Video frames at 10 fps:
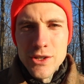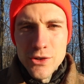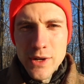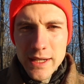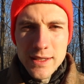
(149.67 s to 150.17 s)

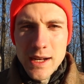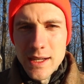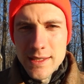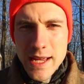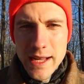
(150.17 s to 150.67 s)
direct
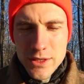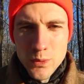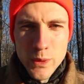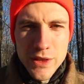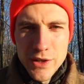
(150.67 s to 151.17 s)
contact
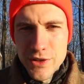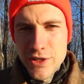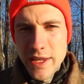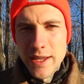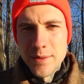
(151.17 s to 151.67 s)
with your
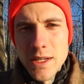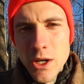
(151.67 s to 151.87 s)
skin.